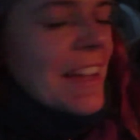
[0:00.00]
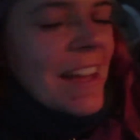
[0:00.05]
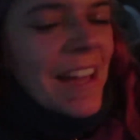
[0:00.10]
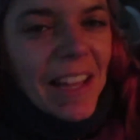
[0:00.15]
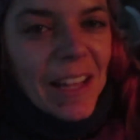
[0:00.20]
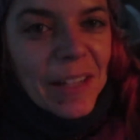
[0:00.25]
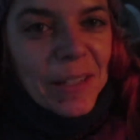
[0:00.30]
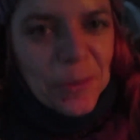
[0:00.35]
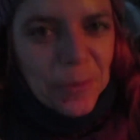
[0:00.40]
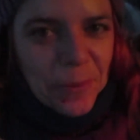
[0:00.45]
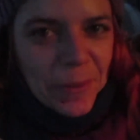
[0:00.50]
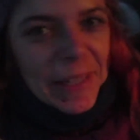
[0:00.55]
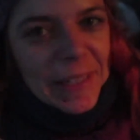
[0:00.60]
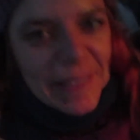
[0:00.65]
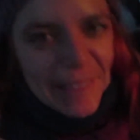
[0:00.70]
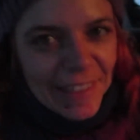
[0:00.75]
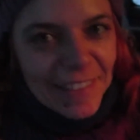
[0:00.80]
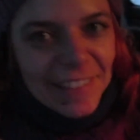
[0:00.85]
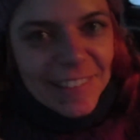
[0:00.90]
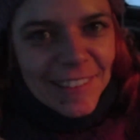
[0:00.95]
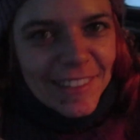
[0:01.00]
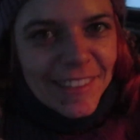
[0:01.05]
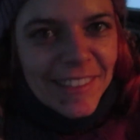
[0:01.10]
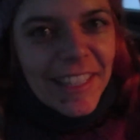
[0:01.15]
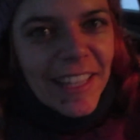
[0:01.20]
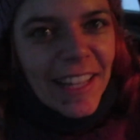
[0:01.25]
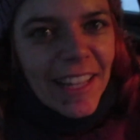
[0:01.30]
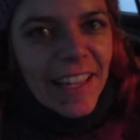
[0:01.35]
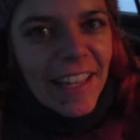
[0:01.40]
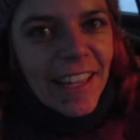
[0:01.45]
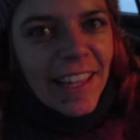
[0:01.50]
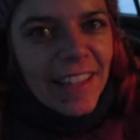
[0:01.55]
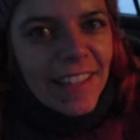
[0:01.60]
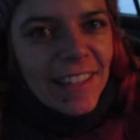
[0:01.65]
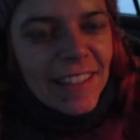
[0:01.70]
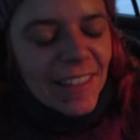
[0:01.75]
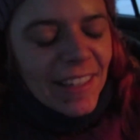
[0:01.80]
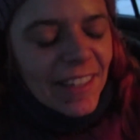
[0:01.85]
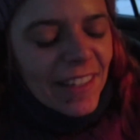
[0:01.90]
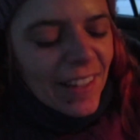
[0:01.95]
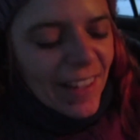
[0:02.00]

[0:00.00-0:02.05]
and Dwayne giggles like